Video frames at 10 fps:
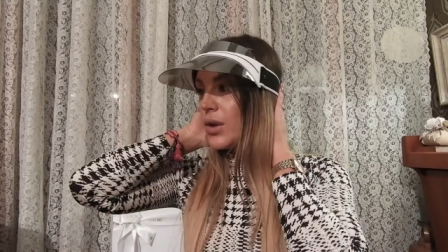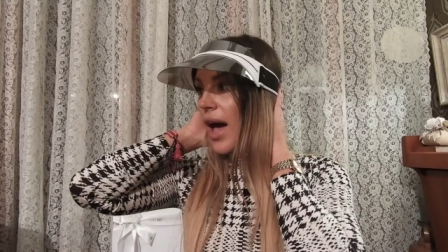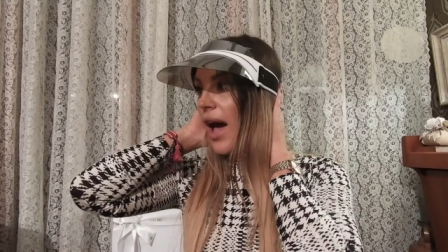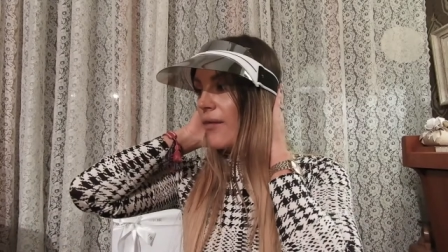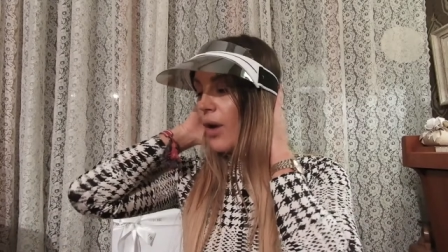to
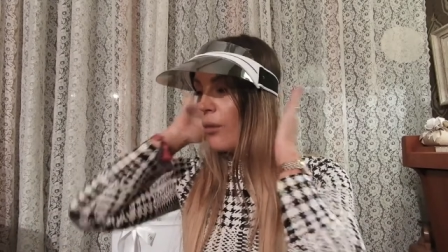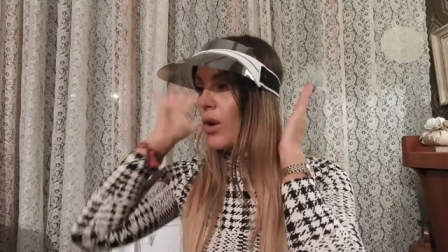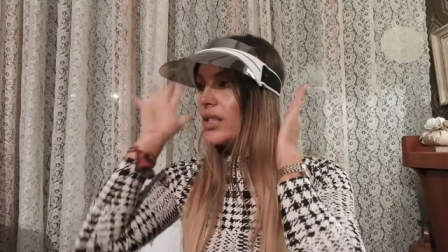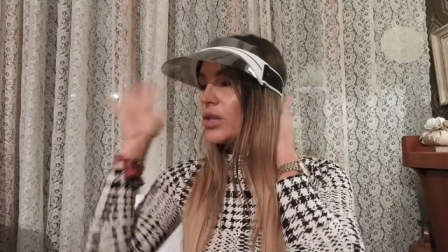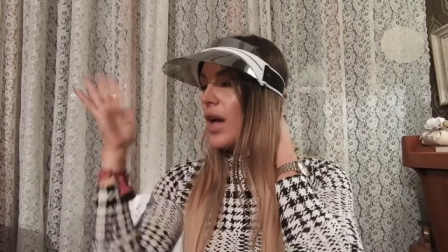have i
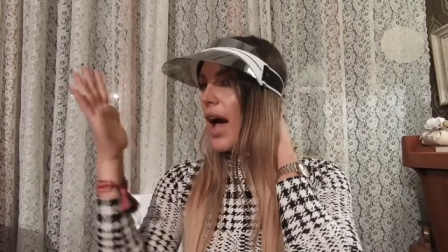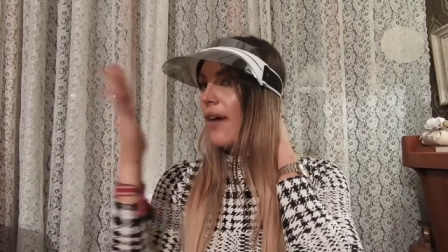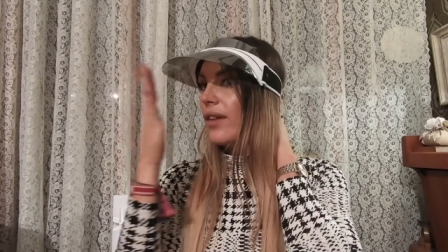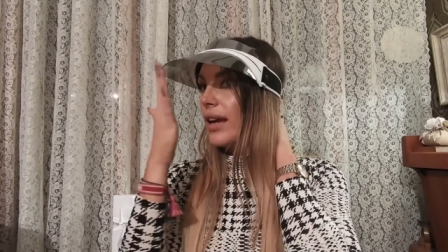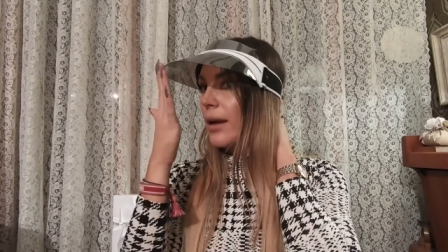wanted to
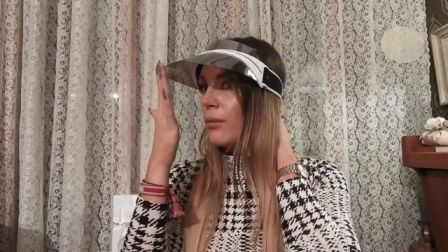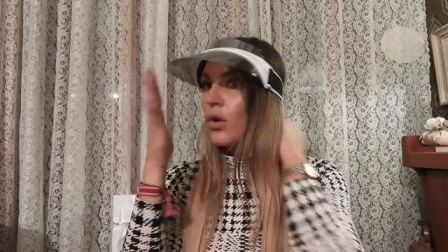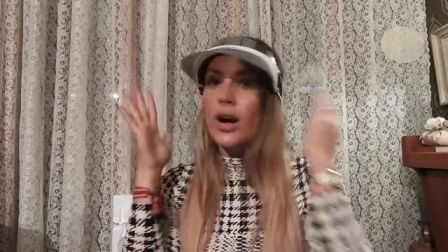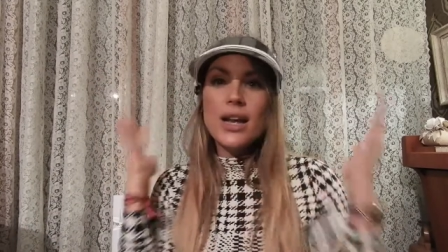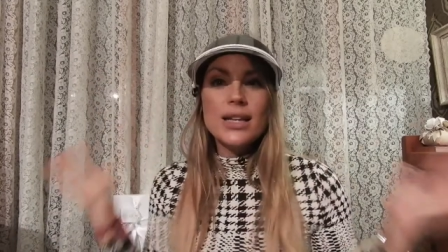have like a
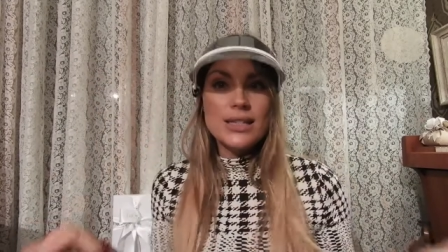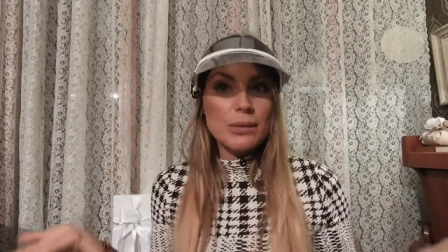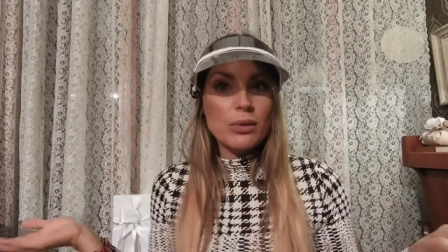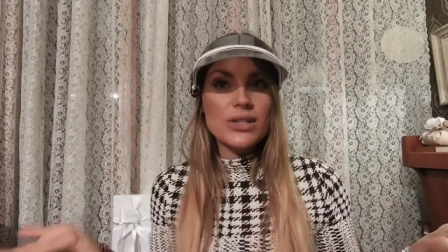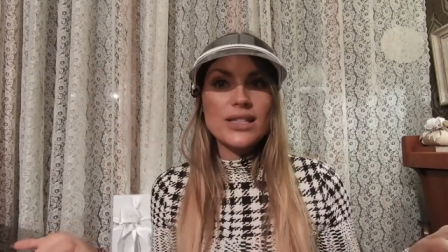more
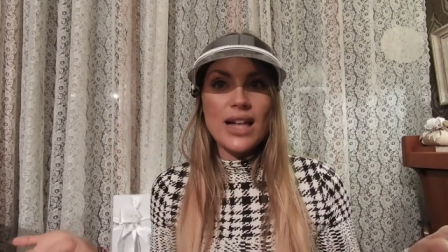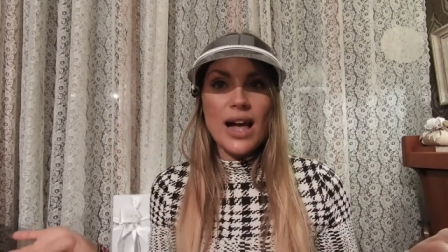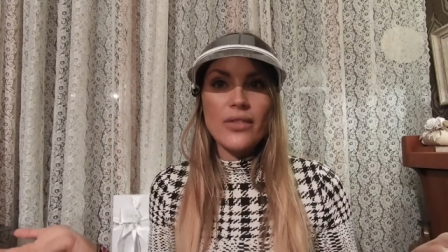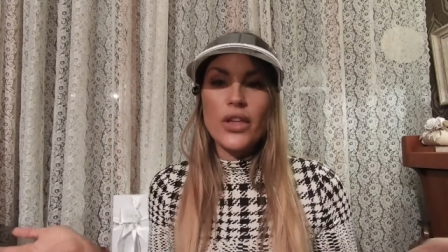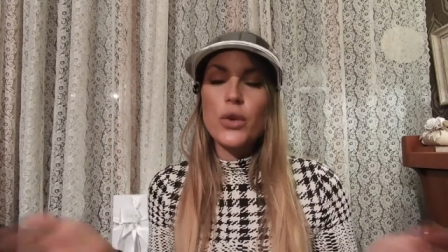simple
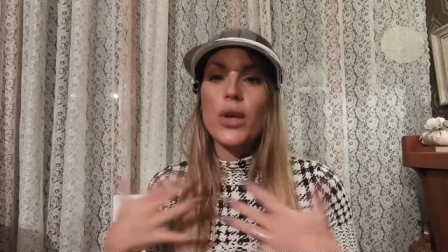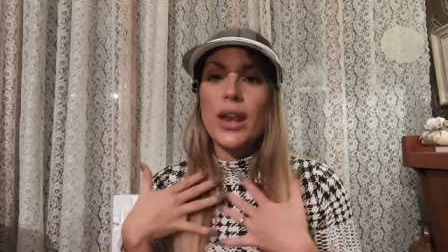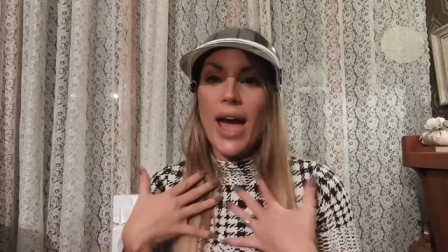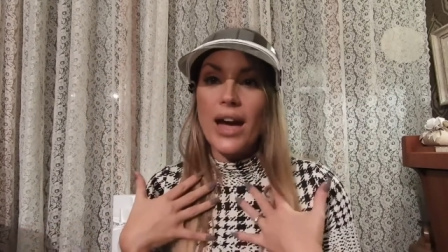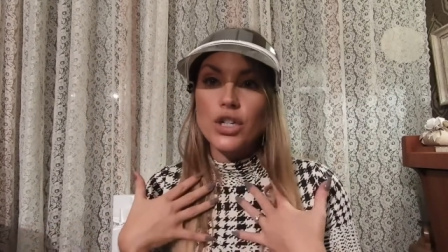style that you
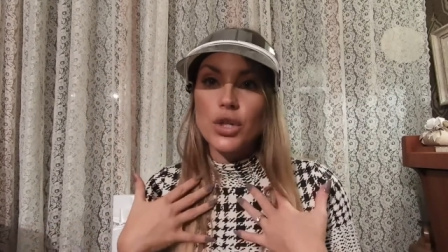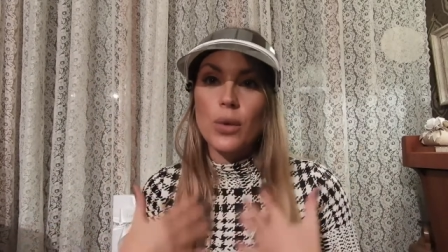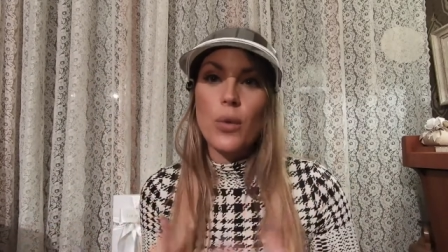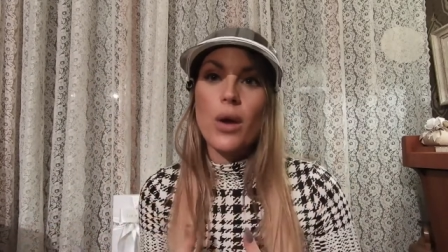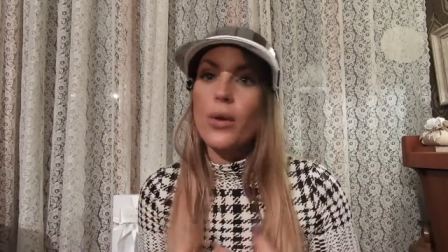can actually
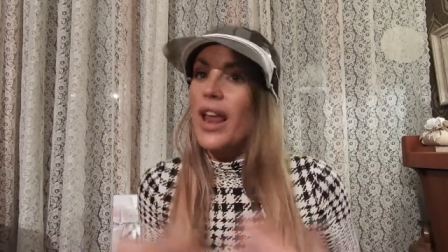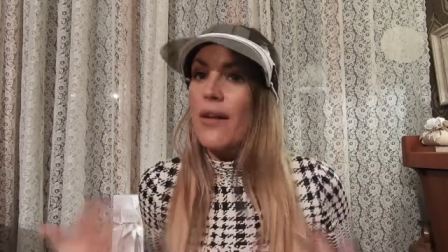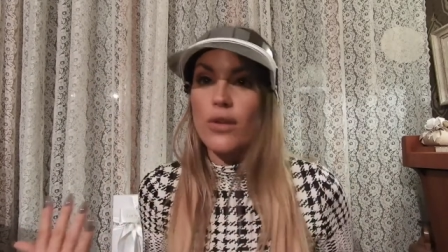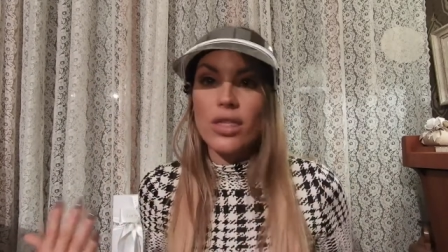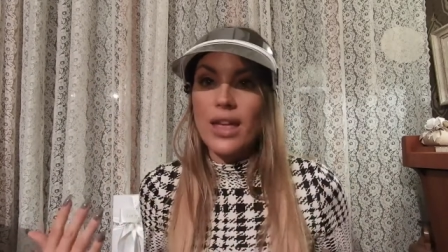wear with
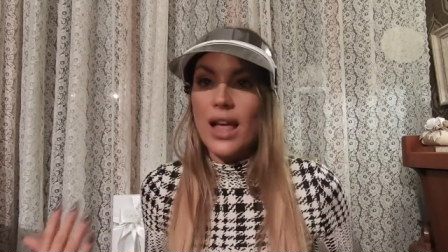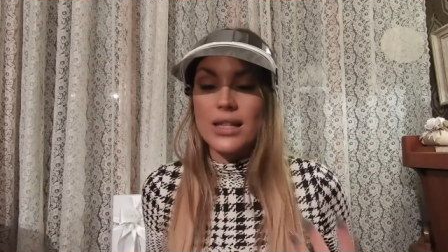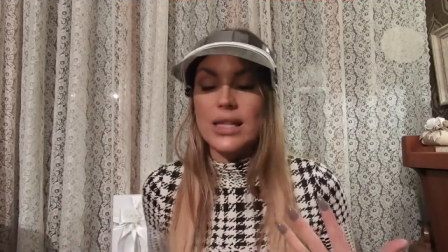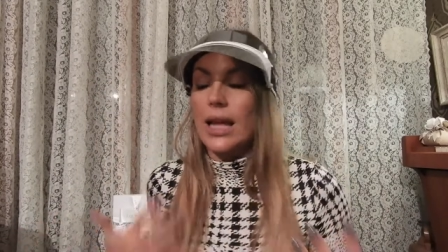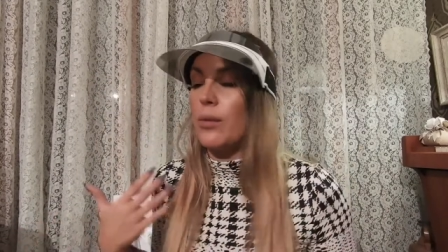everything
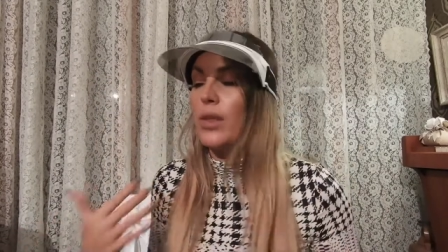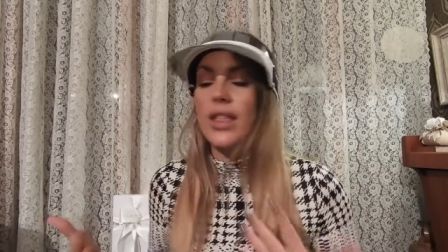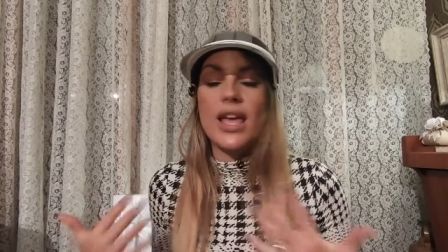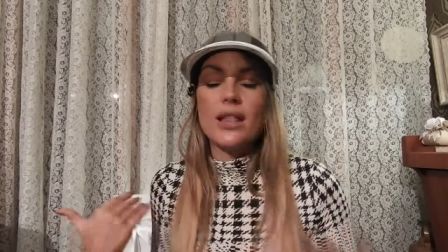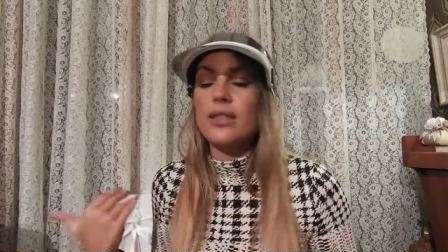else like with
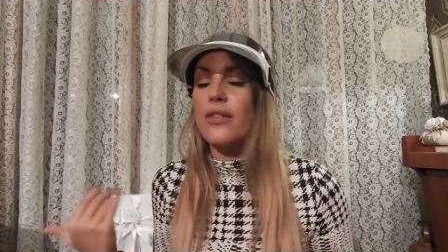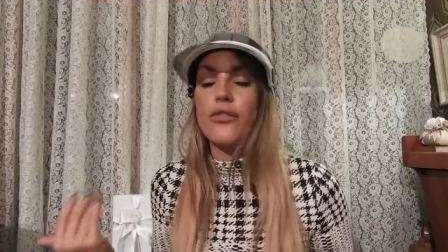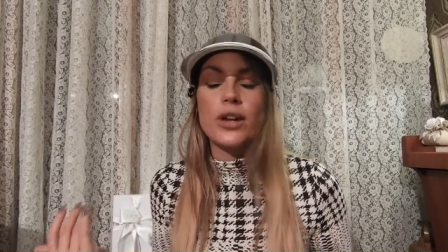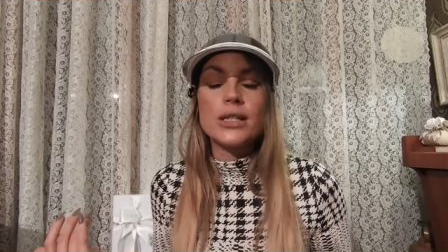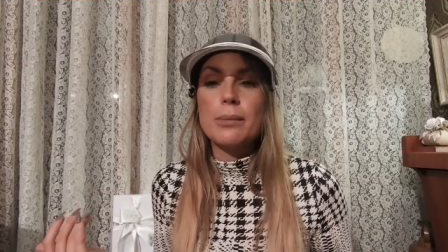
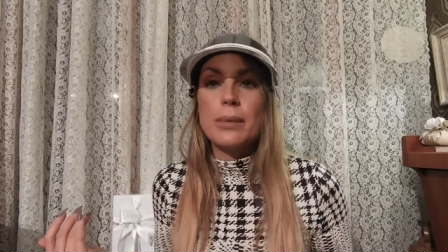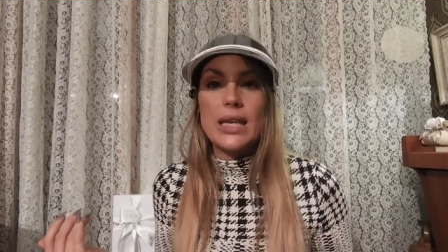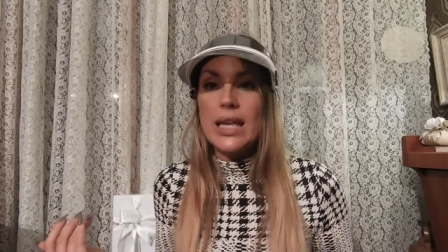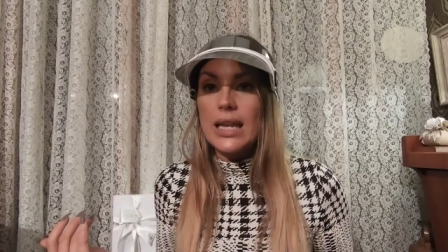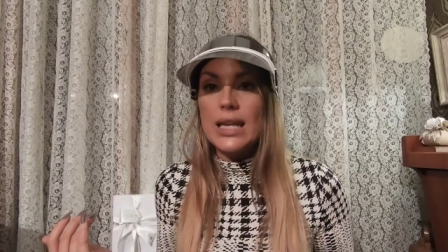different
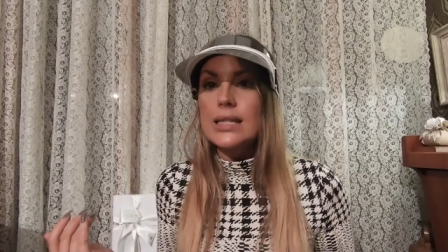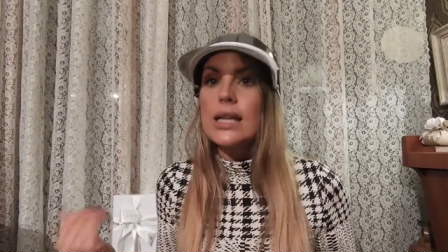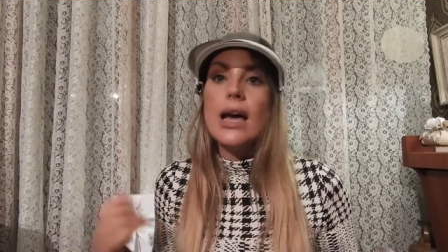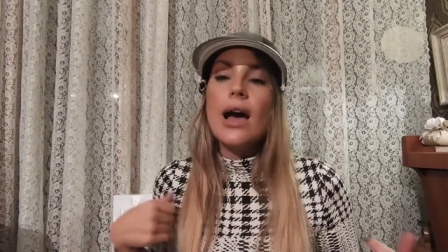bikinis